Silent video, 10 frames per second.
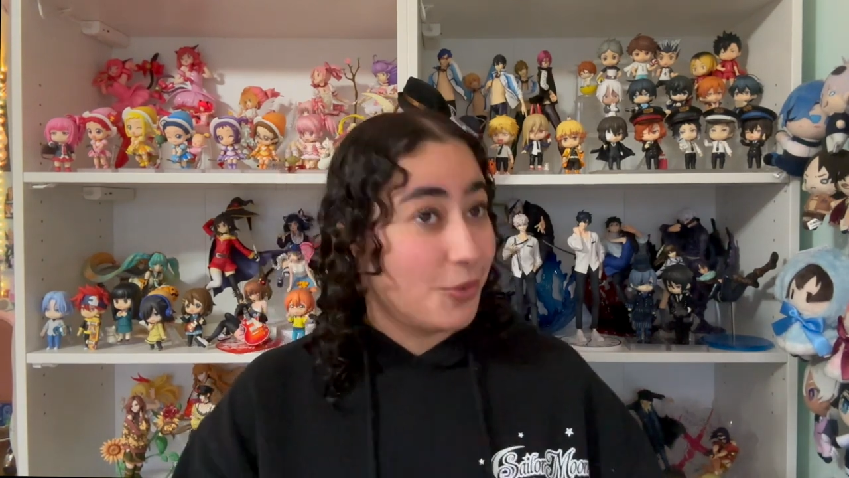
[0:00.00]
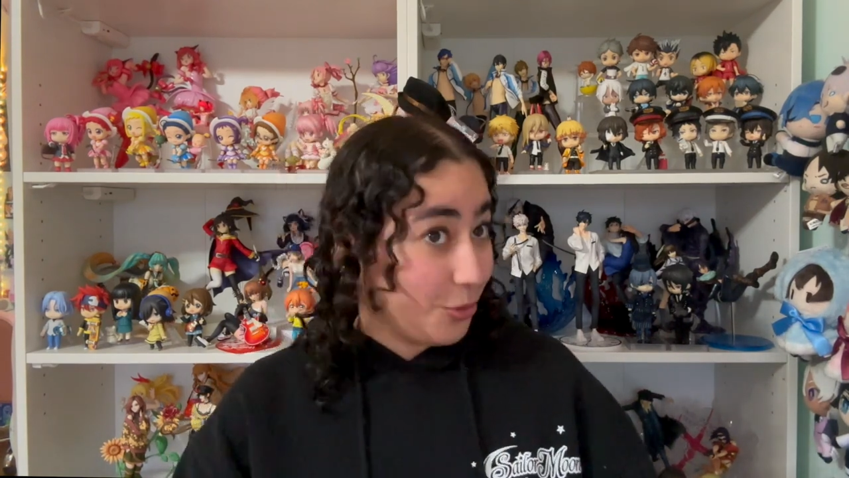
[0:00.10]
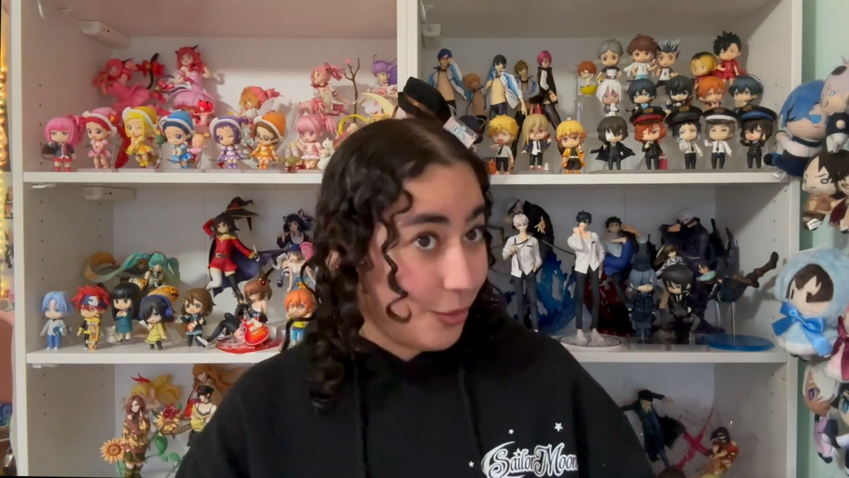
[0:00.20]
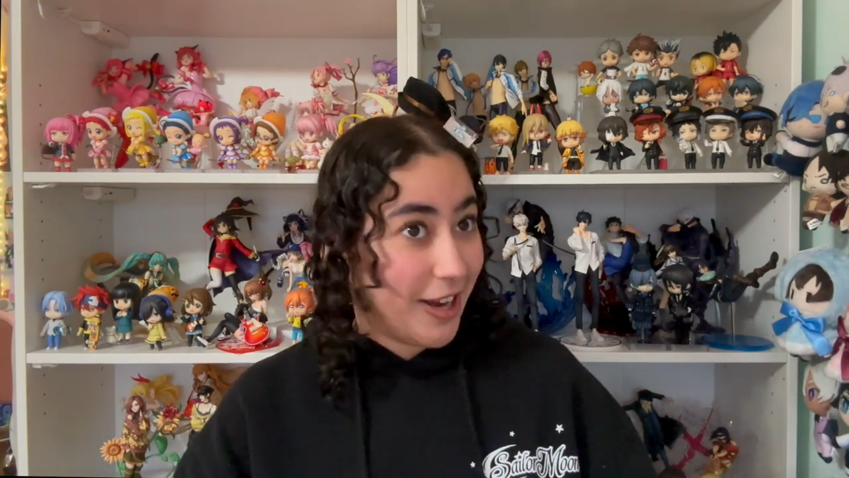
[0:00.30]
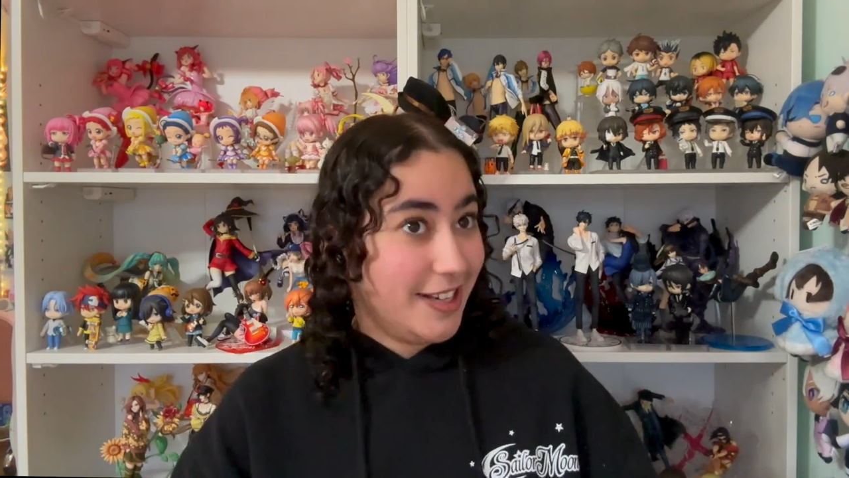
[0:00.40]

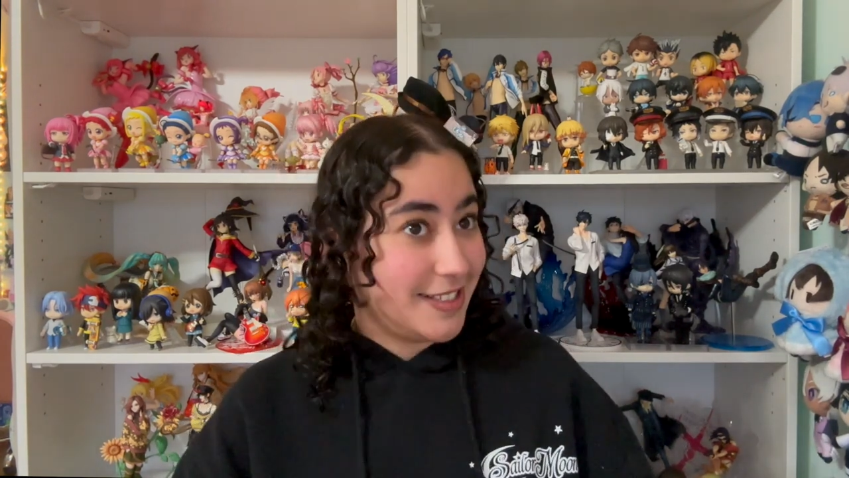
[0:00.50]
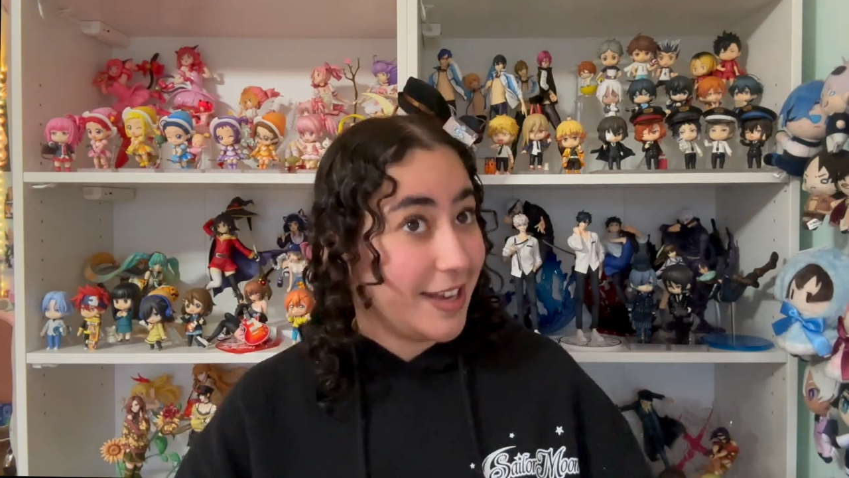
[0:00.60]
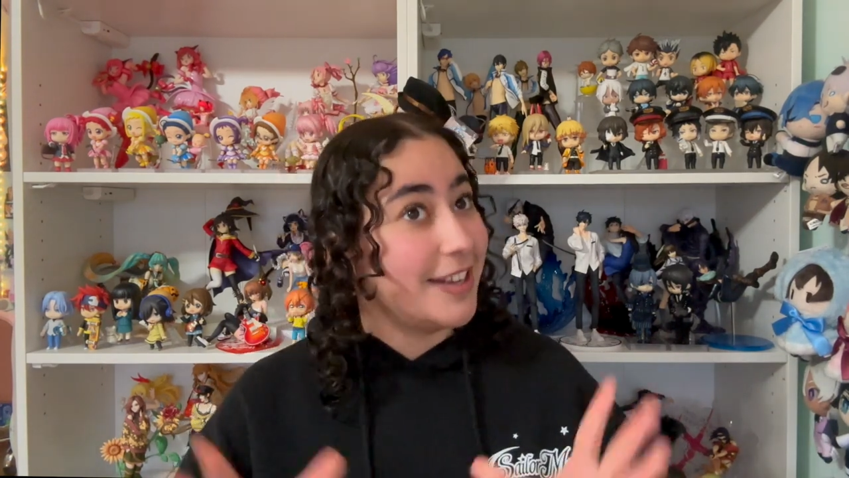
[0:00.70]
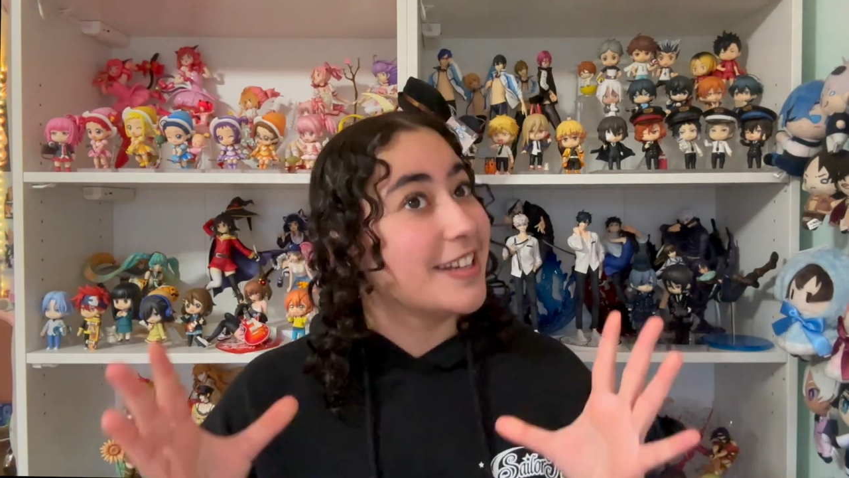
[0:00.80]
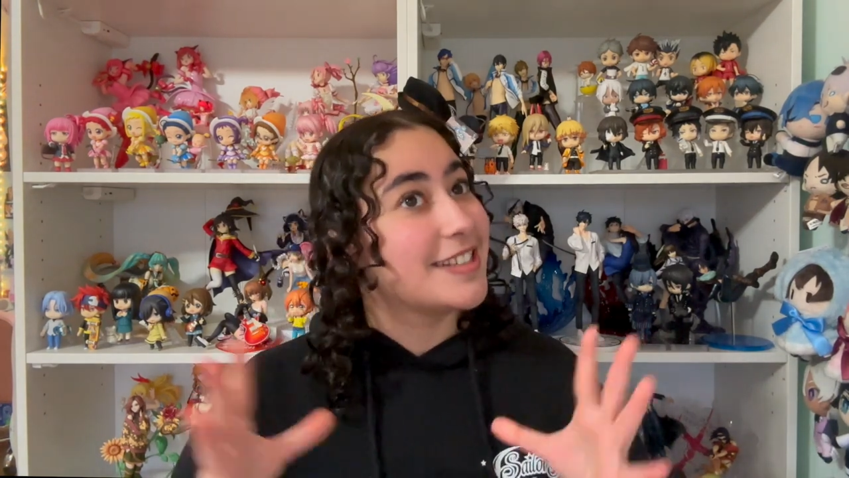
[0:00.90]
great
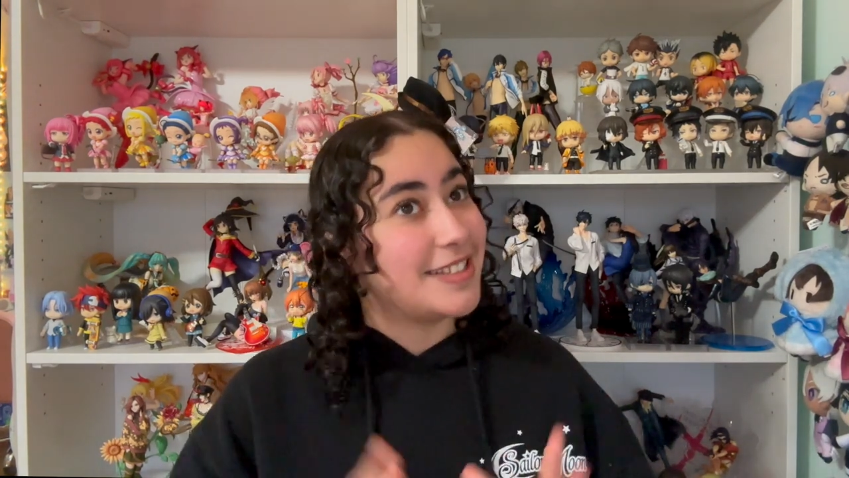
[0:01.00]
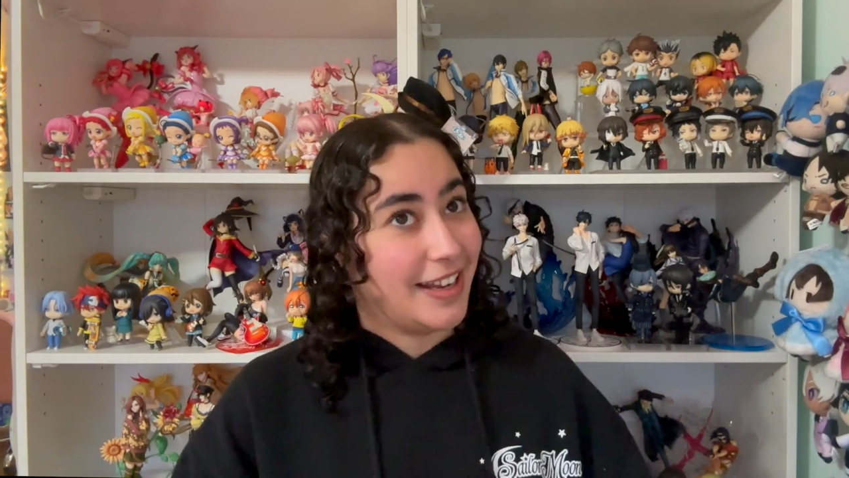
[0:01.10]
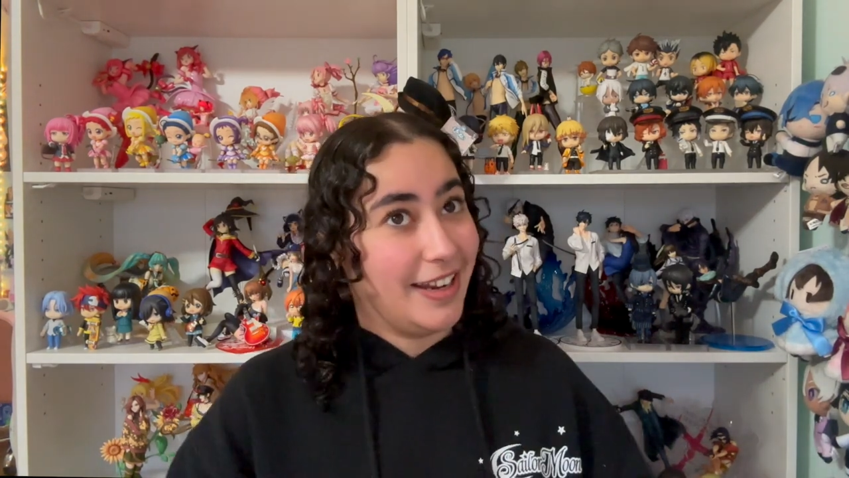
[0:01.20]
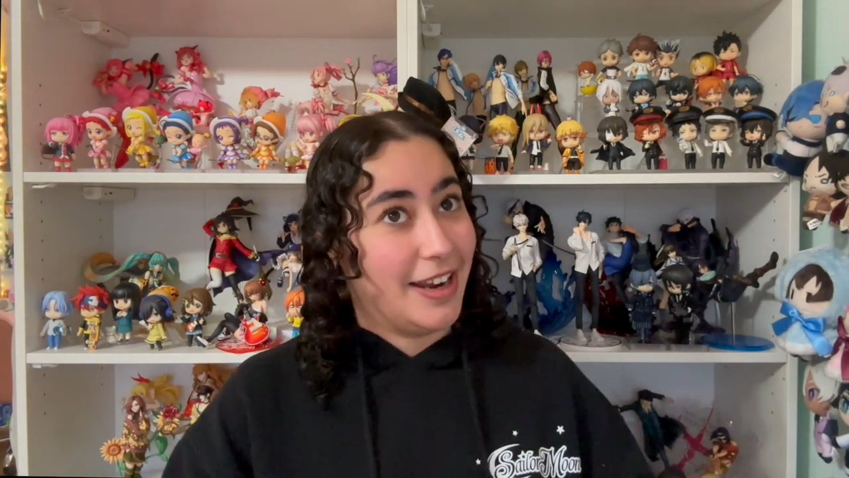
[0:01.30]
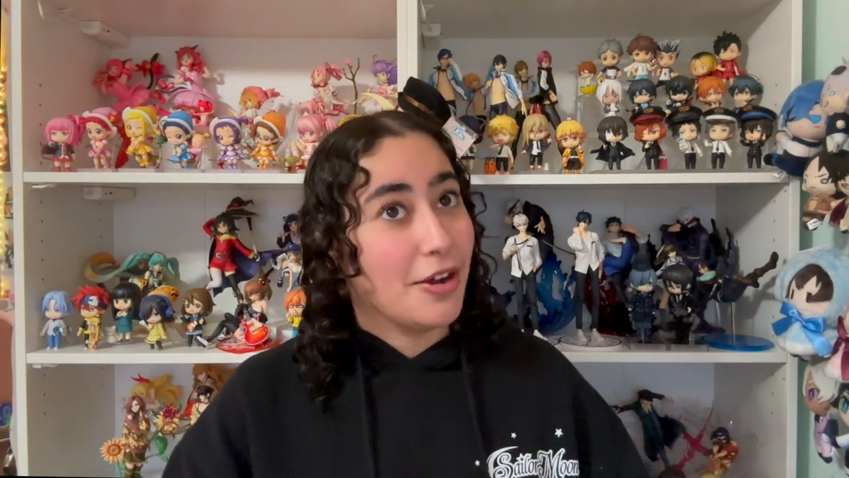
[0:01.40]
and
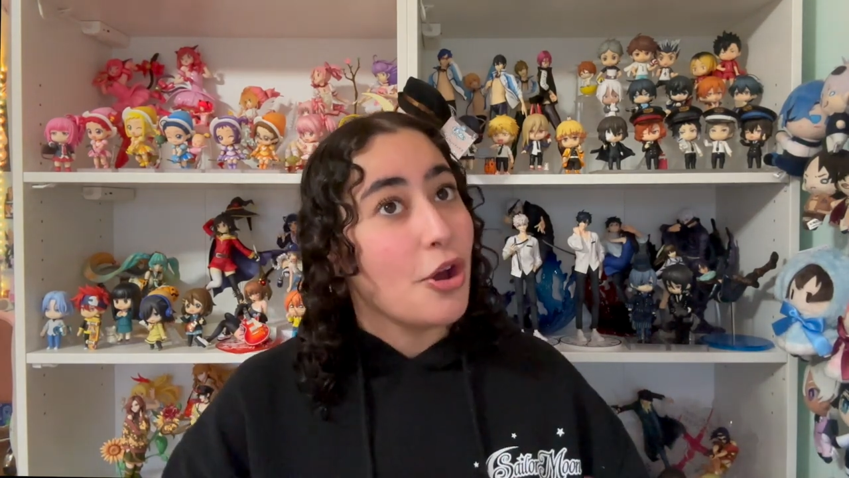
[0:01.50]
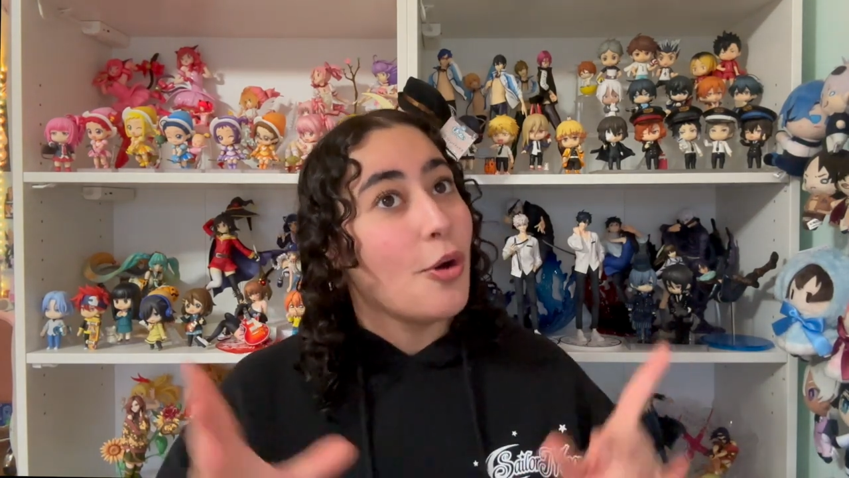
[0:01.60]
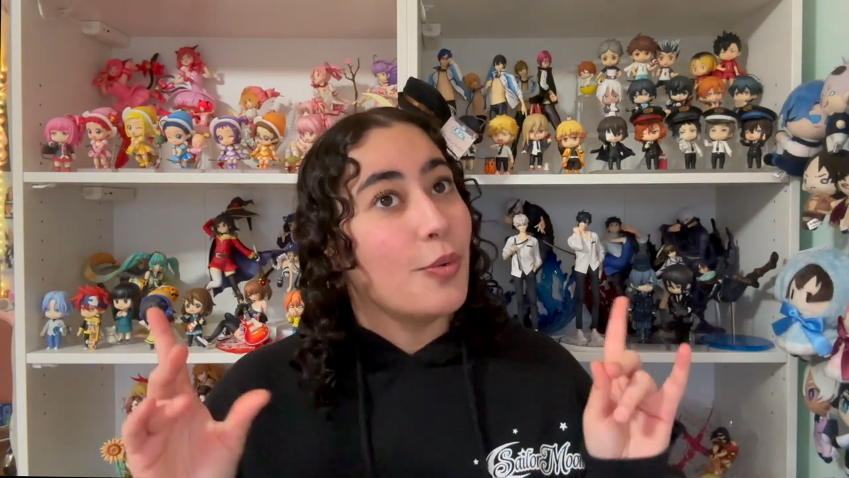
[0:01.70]
exciting